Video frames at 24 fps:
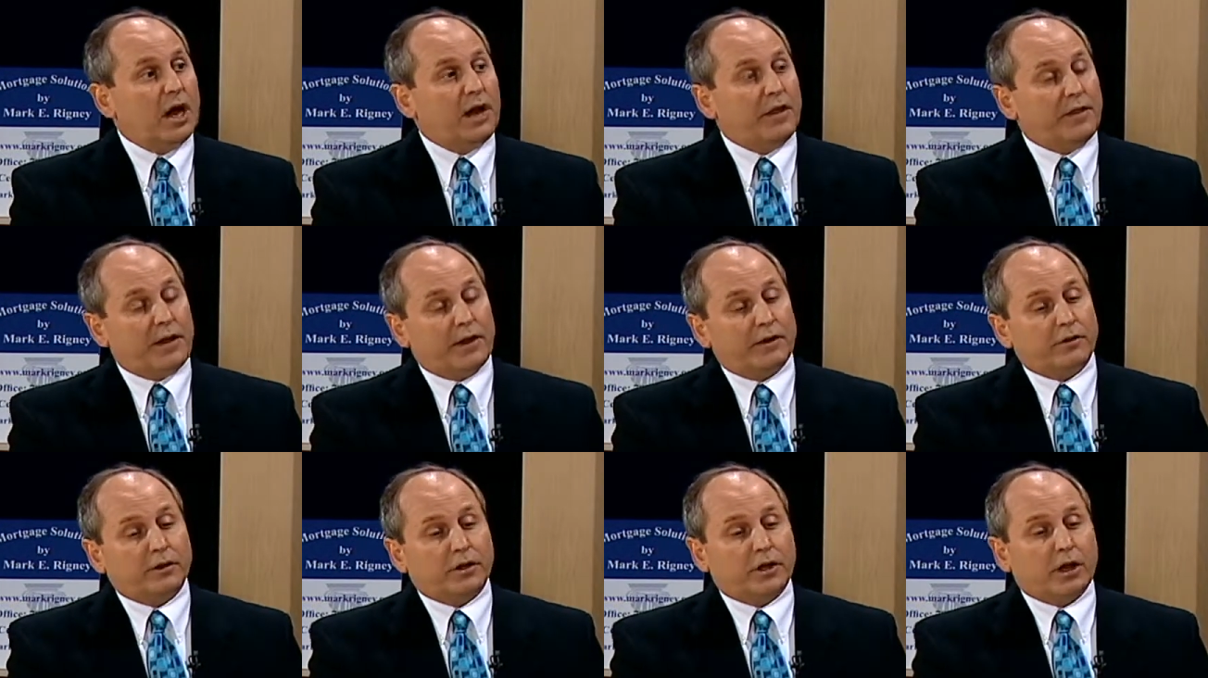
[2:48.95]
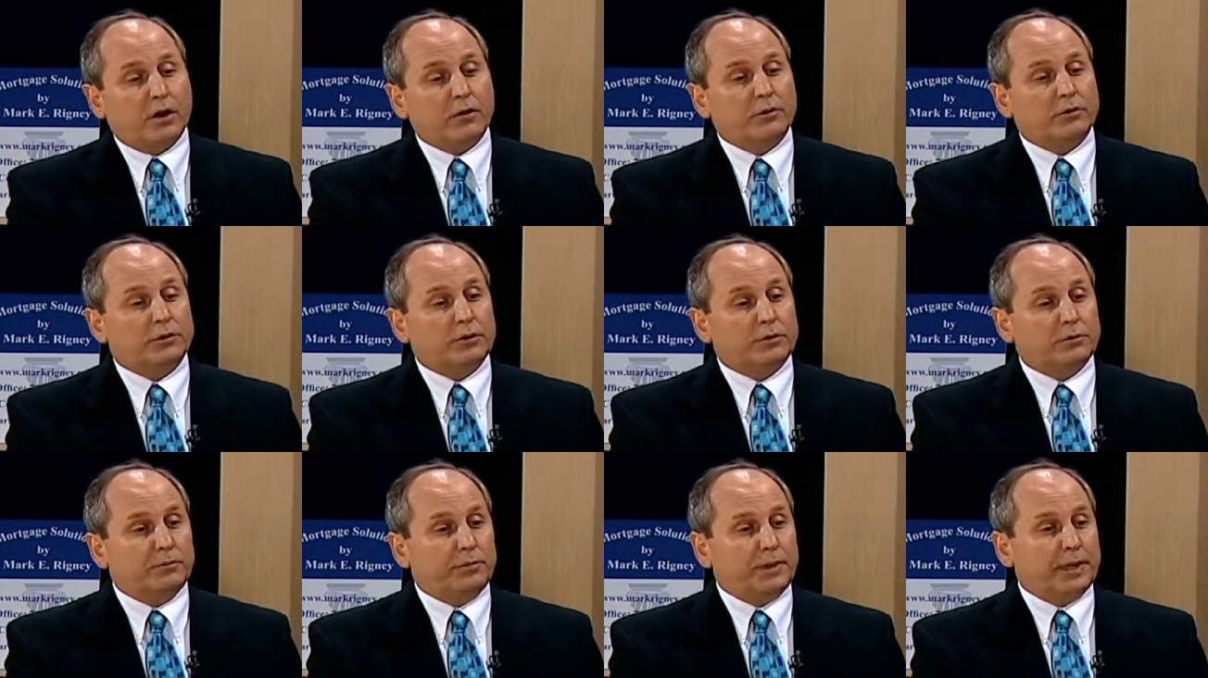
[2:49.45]
they're
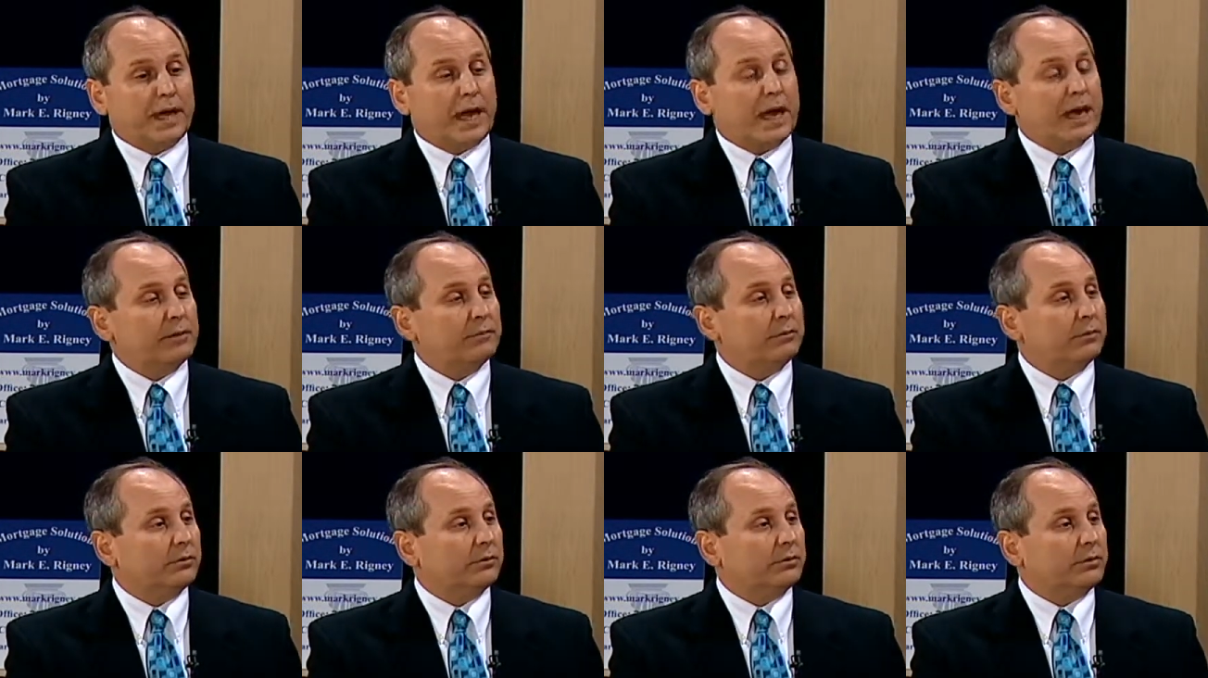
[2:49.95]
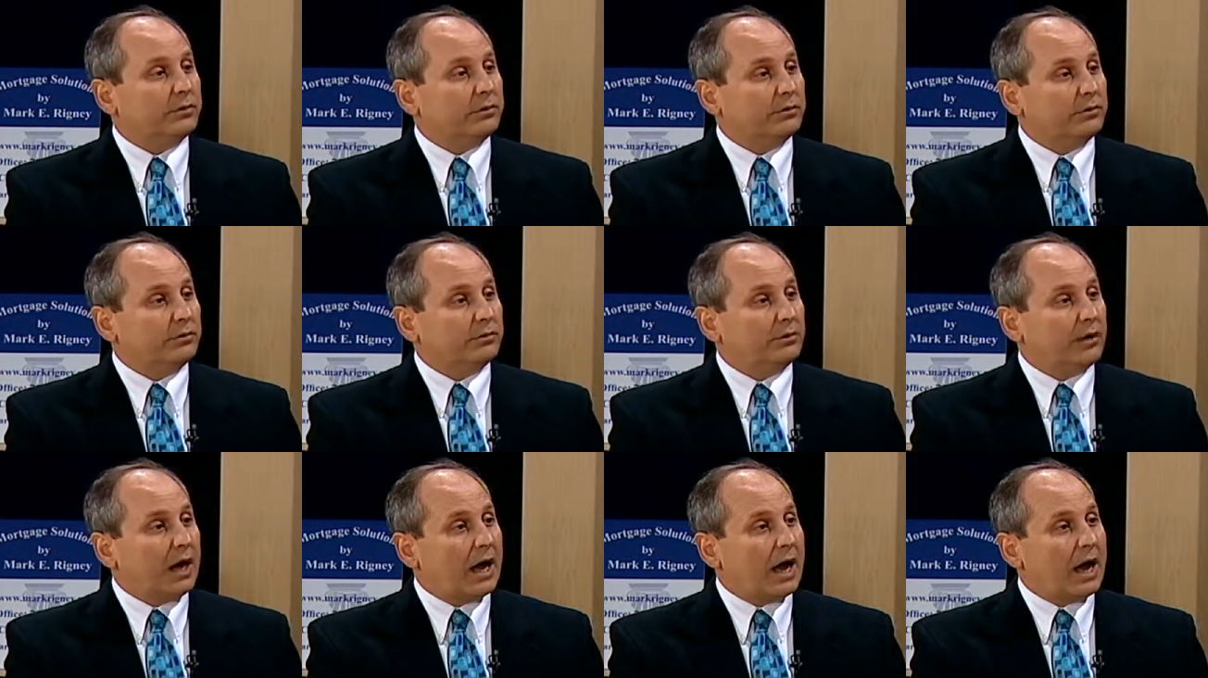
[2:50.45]
going to be able
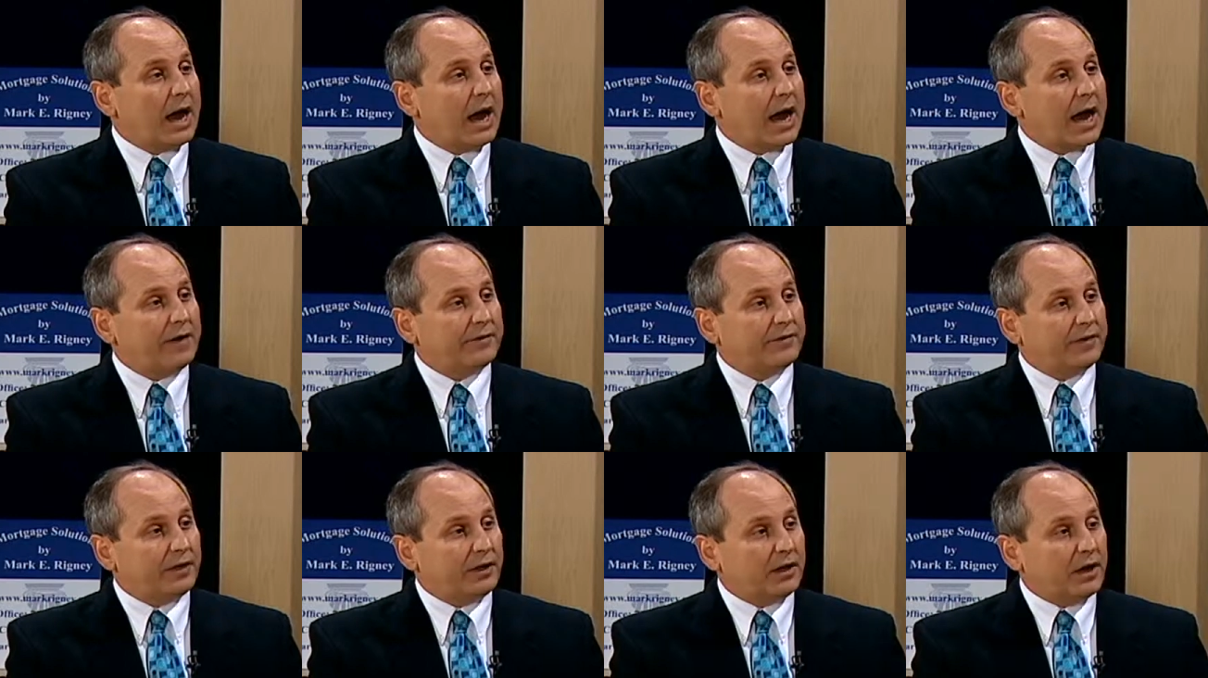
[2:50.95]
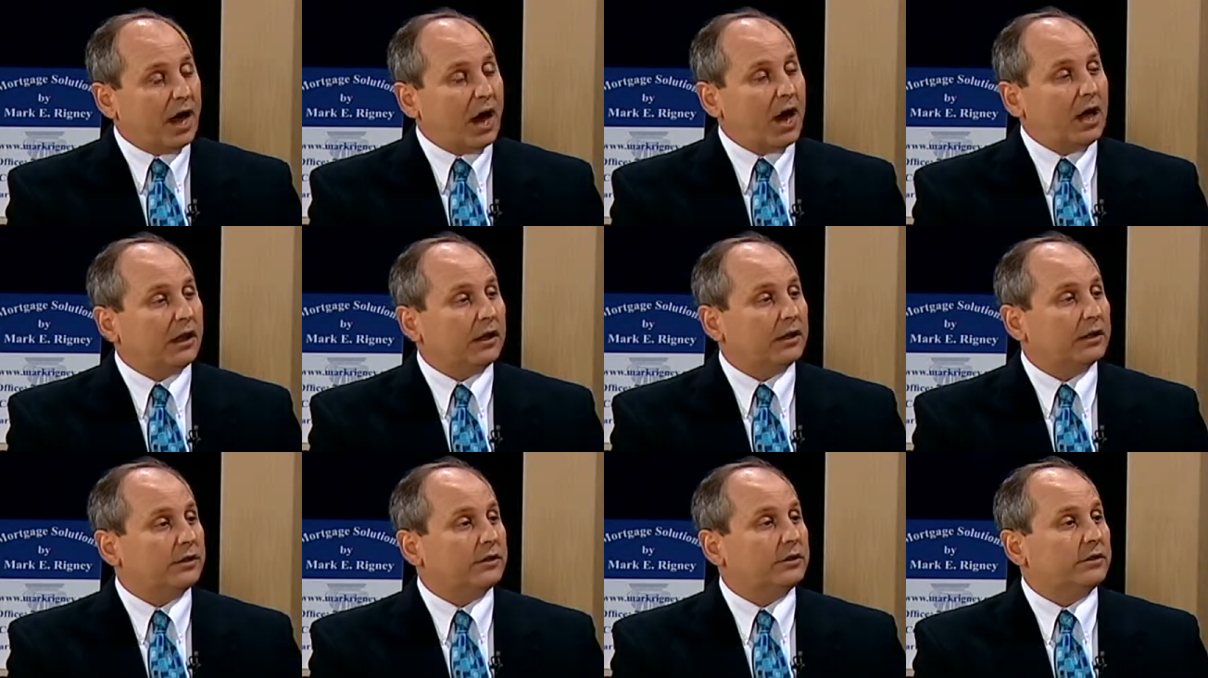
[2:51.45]
to have the
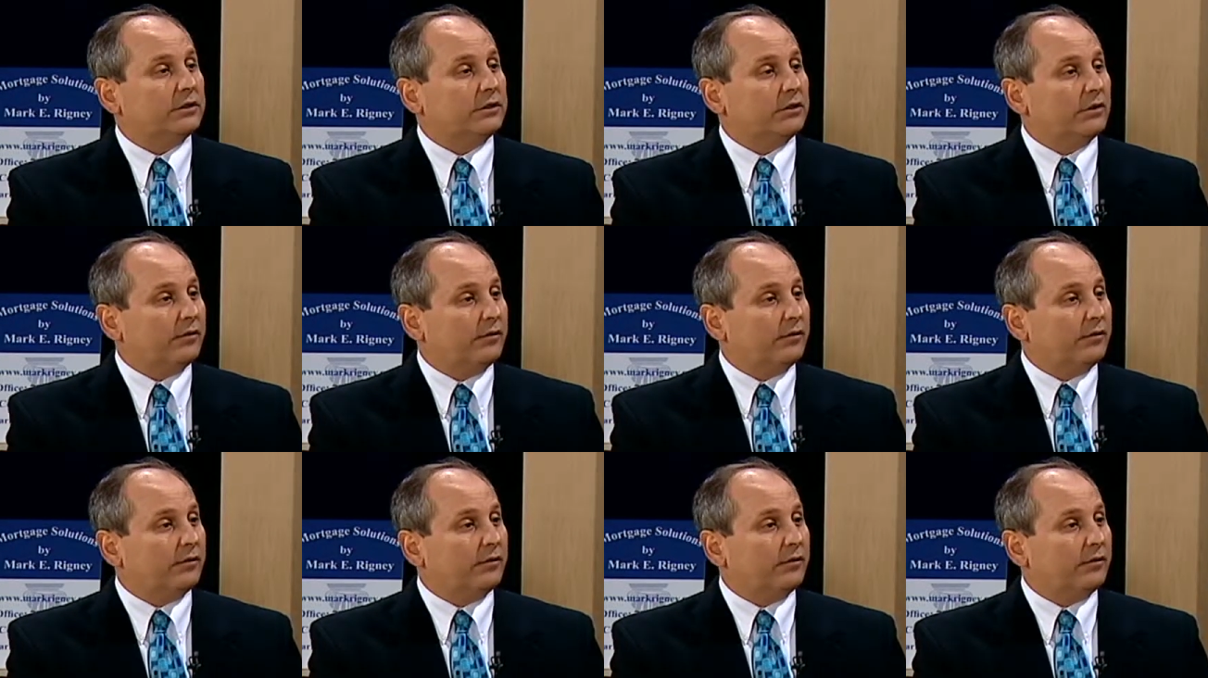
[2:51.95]
knowledge